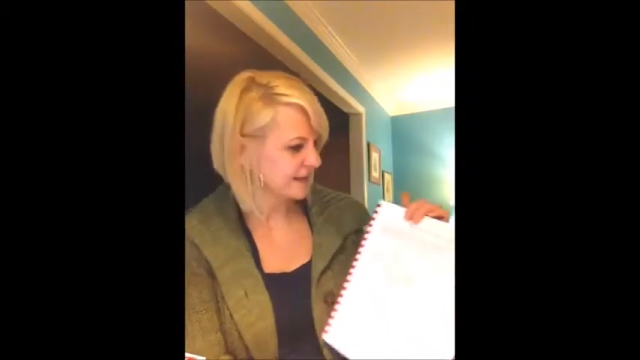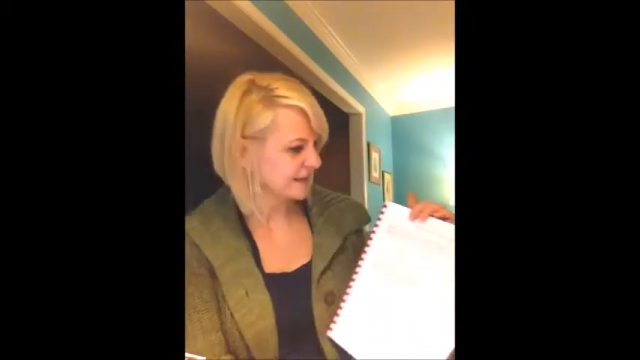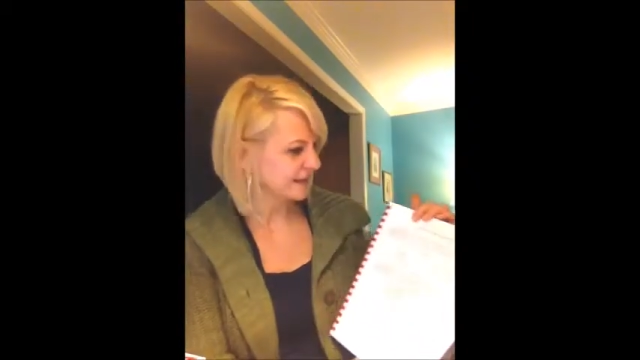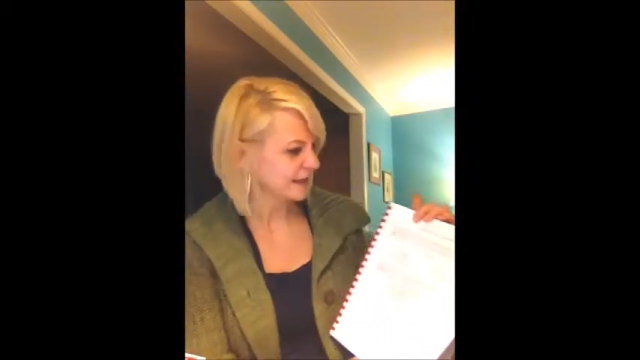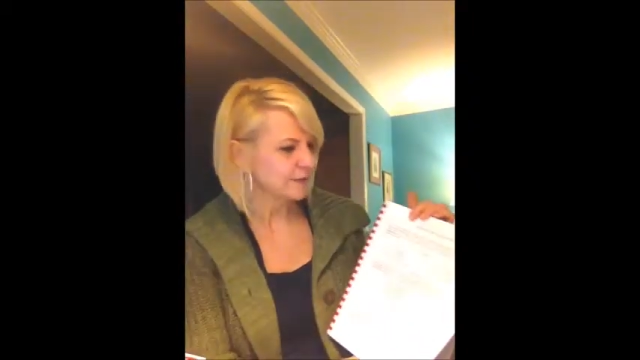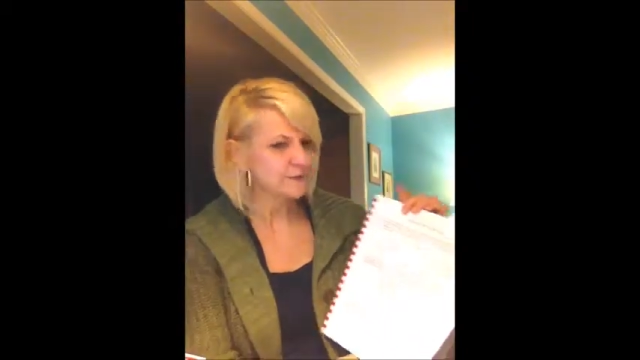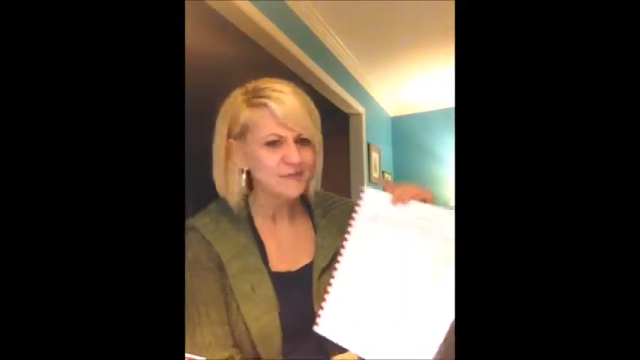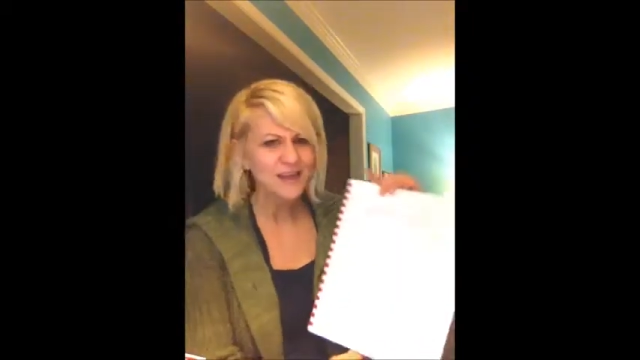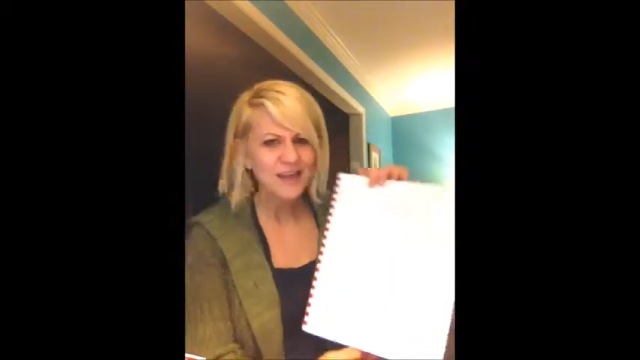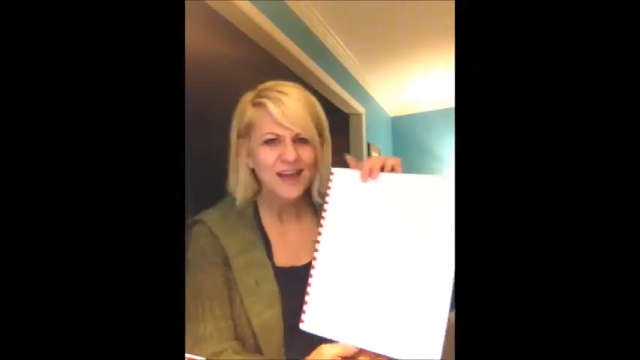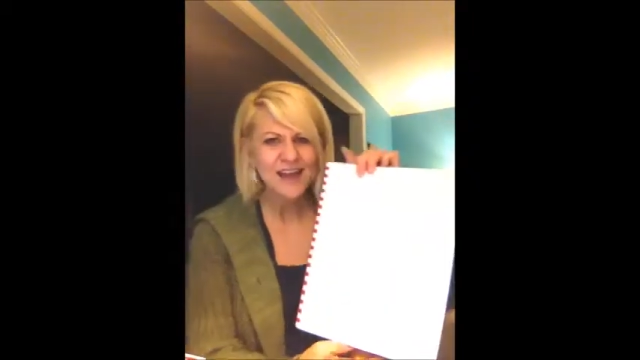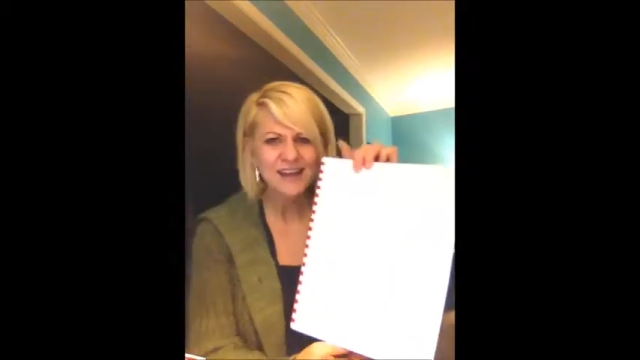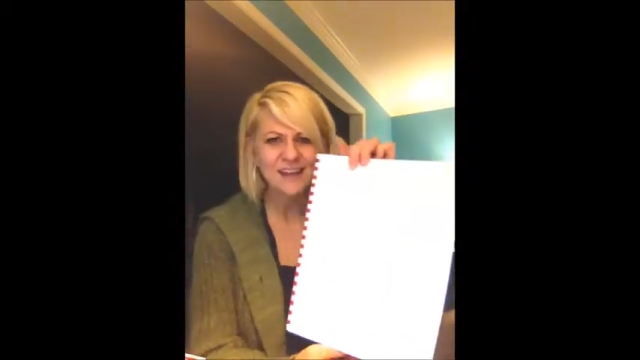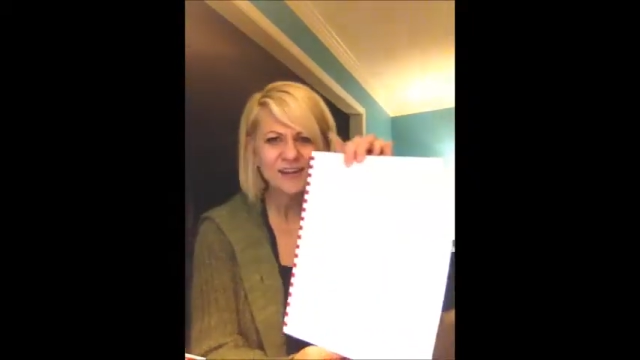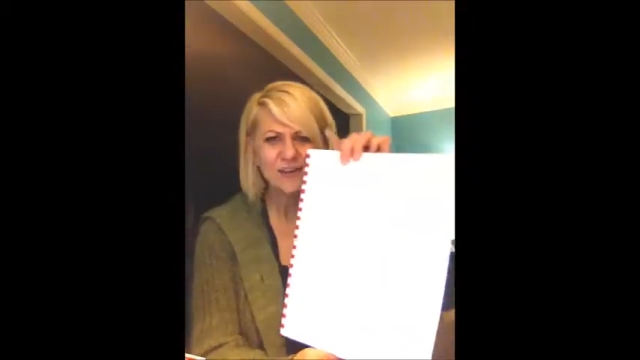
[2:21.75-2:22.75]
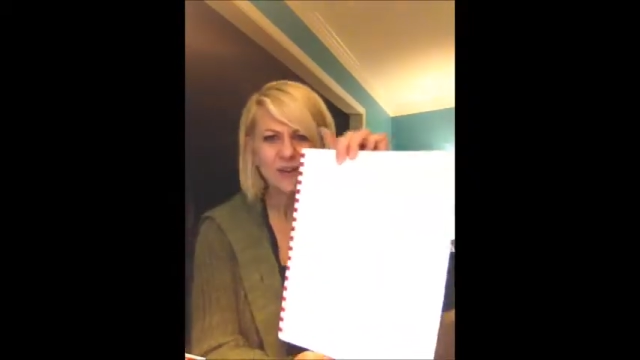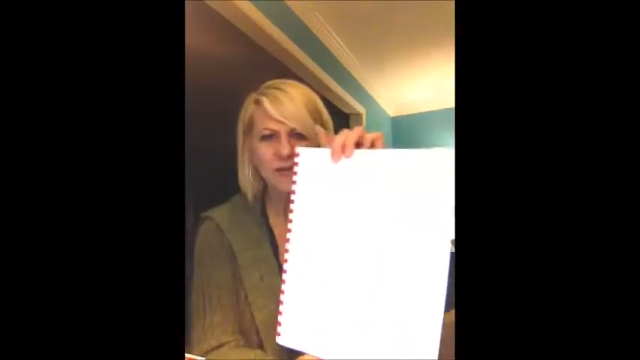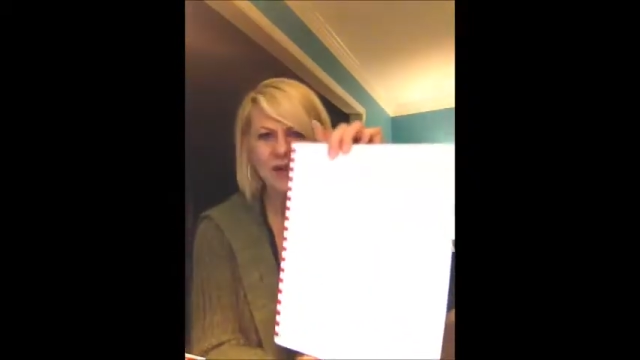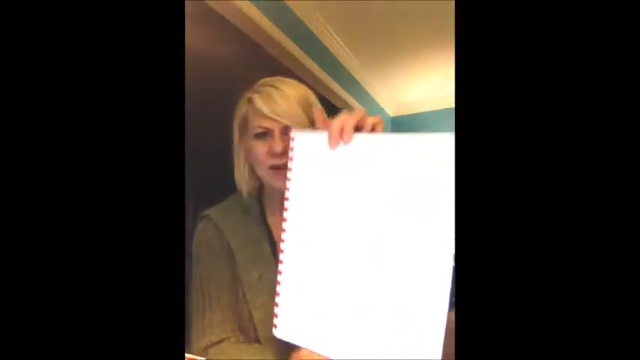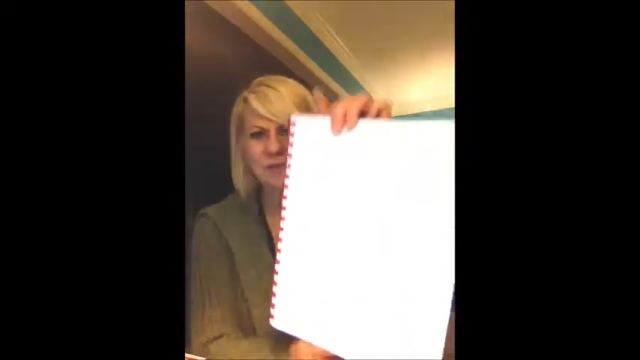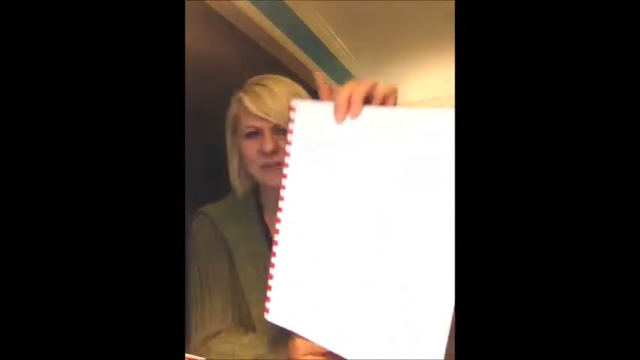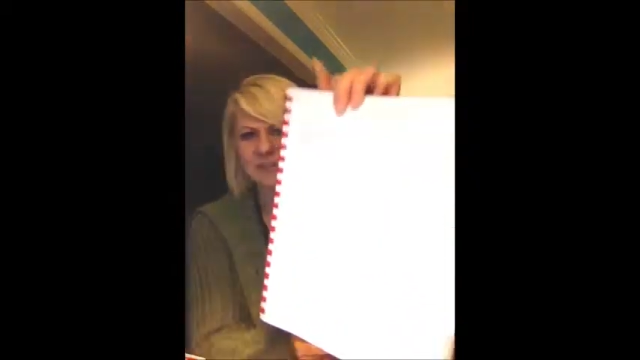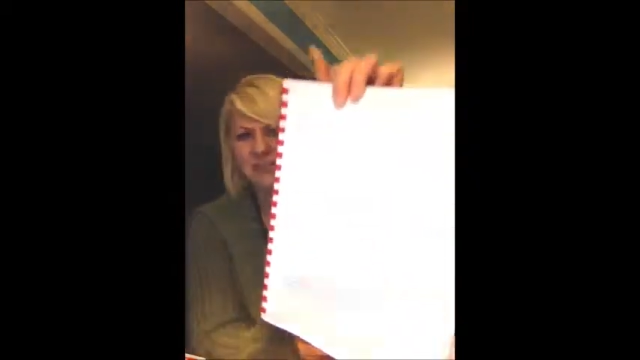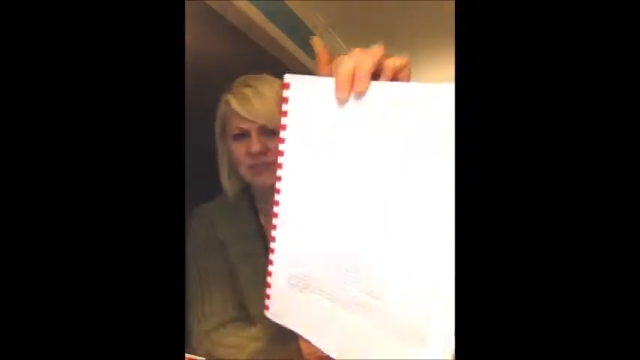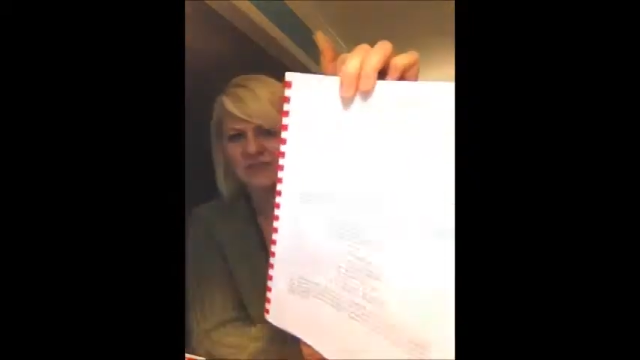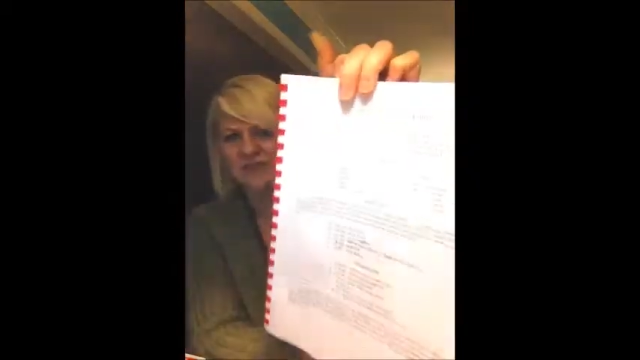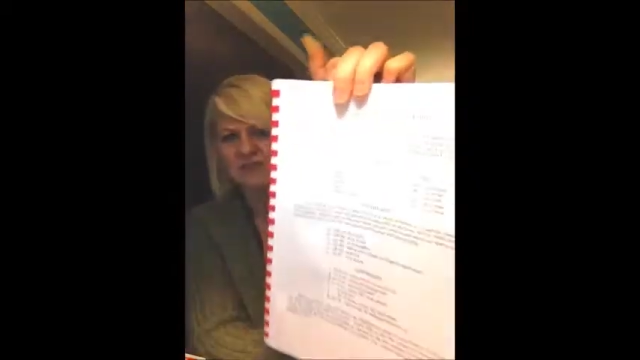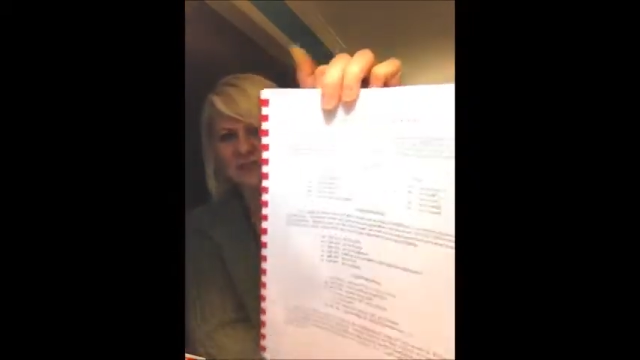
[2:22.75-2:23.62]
of thing. And I don't know how much you can